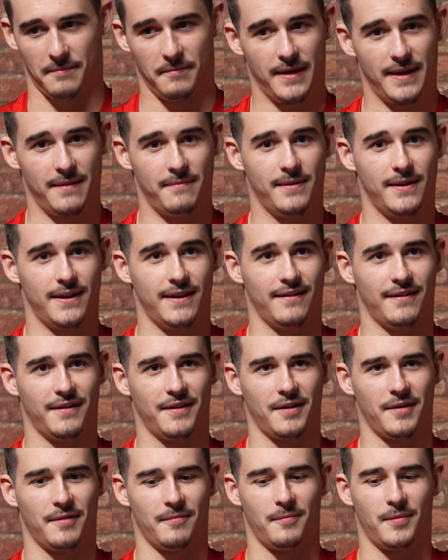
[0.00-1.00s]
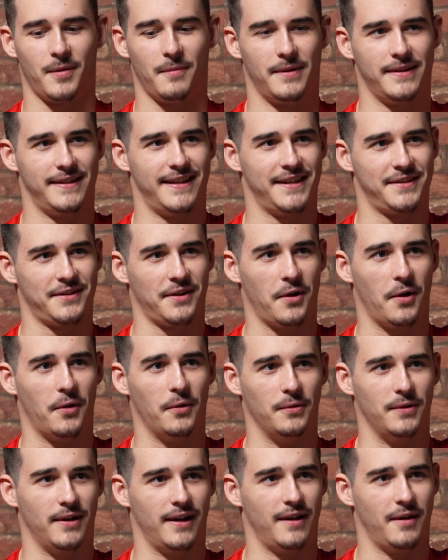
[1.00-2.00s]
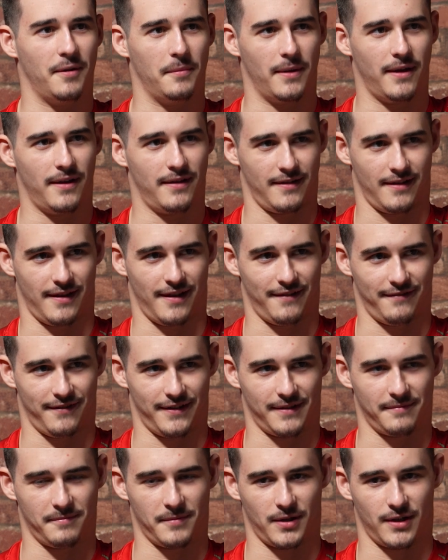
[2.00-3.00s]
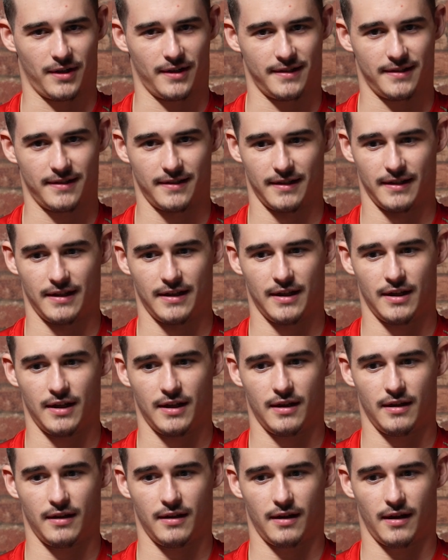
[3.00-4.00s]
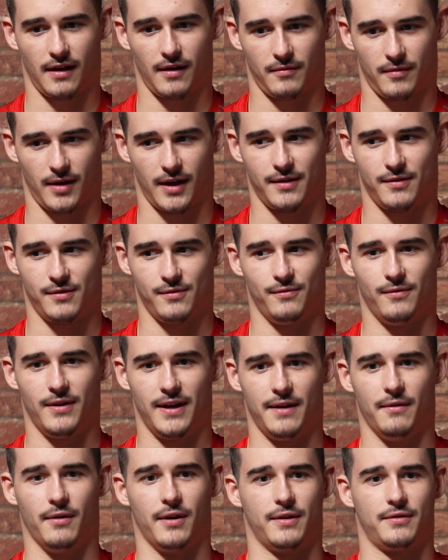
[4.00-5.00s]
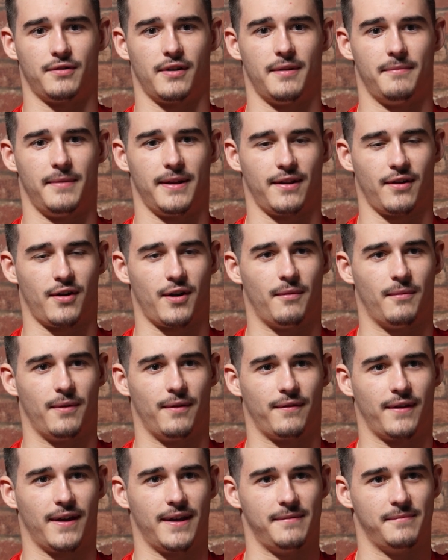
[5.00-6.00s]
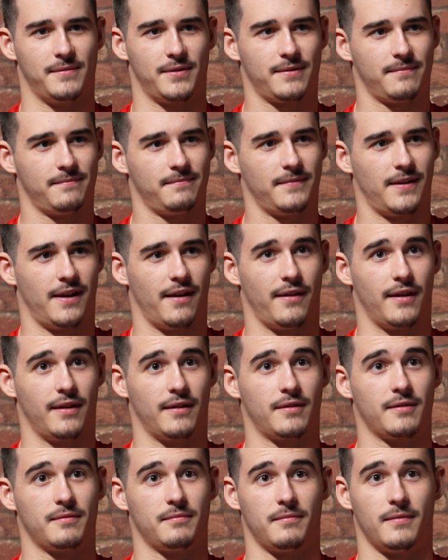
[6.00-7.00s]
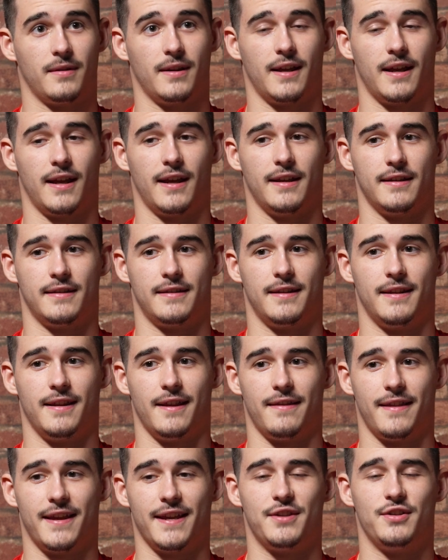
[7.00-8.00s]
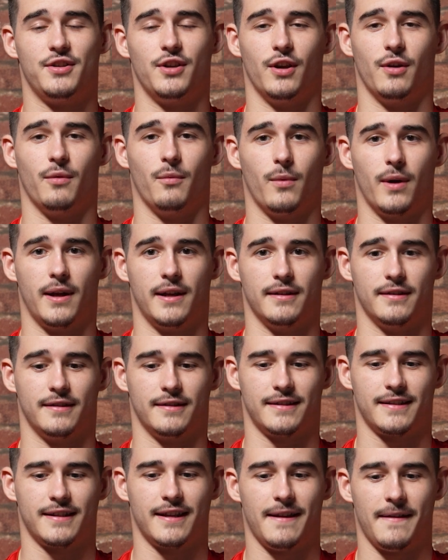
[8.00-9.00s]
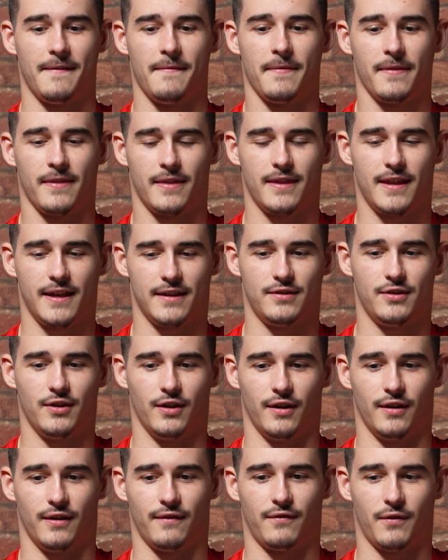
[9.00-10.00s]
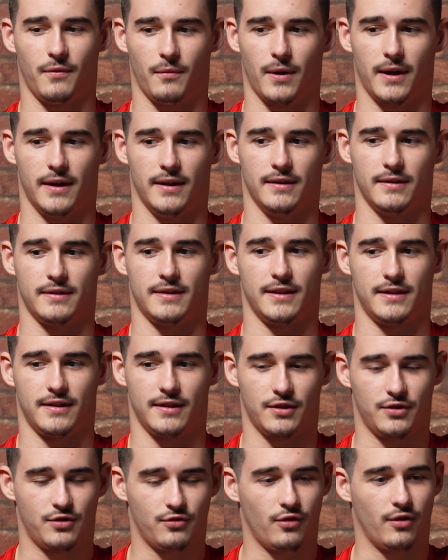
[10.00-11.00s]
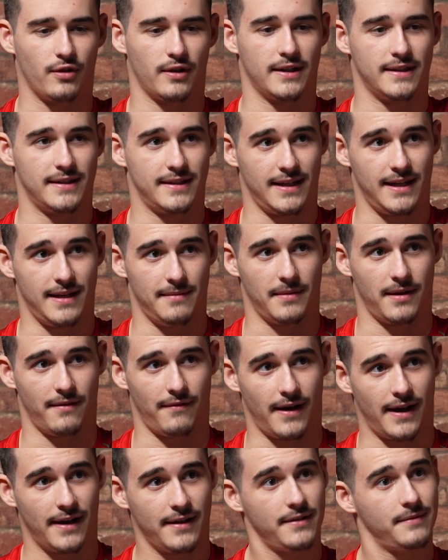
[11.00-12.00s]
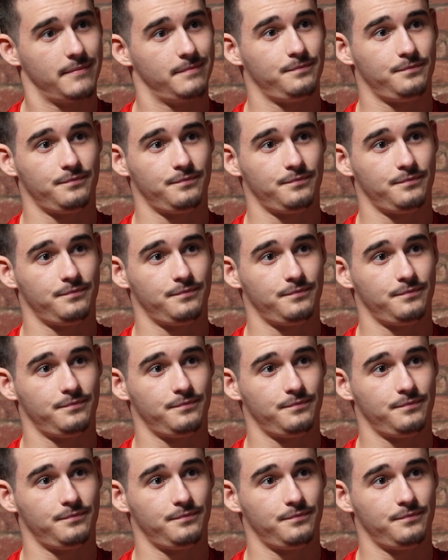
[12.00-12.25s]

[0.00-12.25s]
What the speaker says: maybe put my dis on hold a little bit, I think, because I do really want to try and make the Commonwealth Games. I think this year for Wales, it's the strongest team they've had.